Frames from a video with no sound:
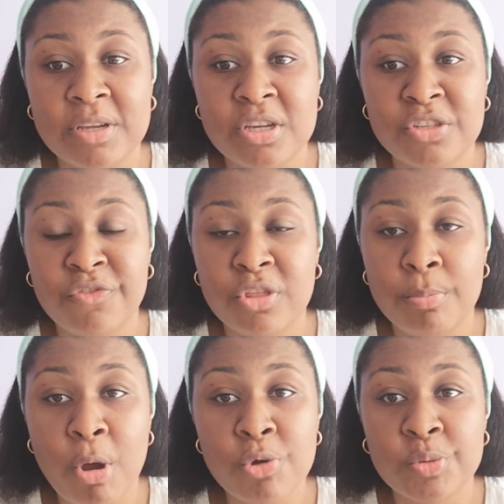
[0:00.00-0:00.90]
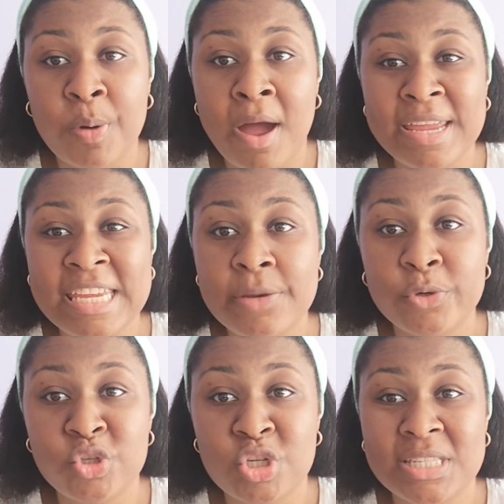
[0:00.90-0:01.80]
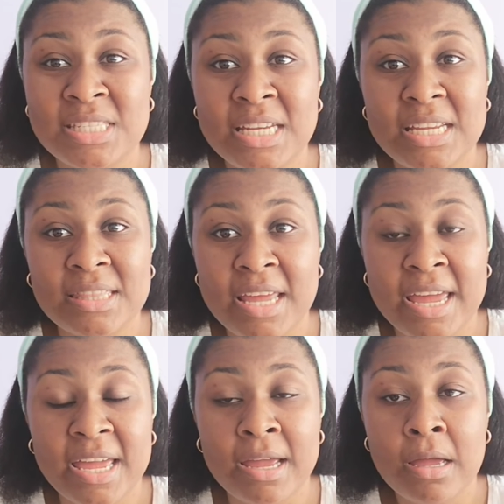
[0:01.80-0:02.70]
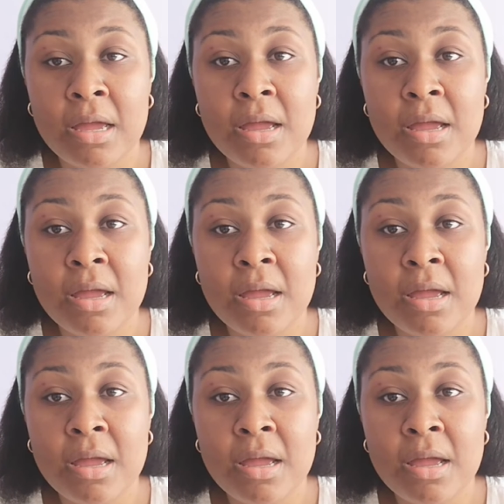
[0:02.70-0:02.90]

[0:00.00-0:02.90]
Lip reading: because for the most part he was just sitting there